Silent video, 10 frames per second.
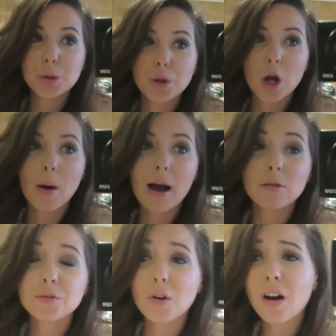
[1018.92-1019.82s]
to go
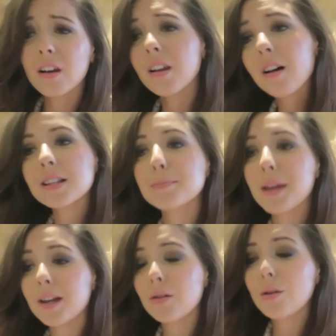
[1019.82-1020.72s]
out for our last
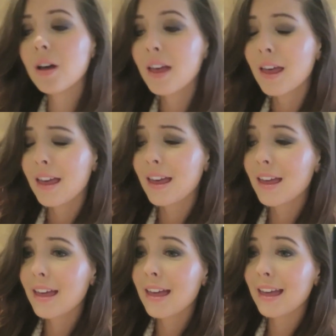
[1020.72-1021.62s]
meal
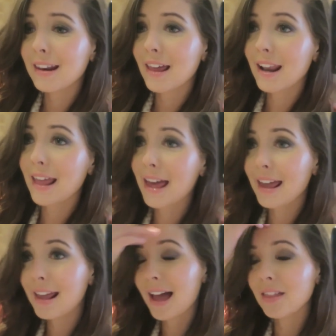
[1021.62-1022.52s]
here in
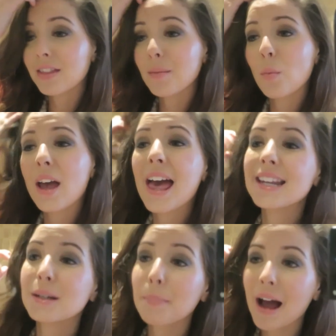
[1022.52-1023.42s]
LA, and then we're
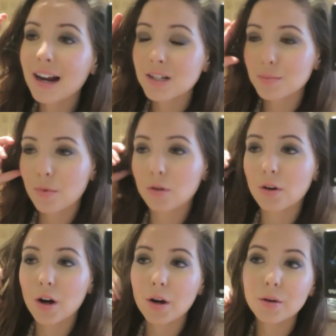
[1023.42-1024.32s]
heading back
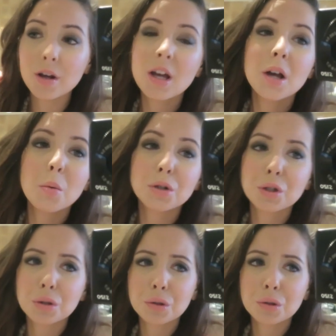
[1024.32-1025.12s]
tomorrow, which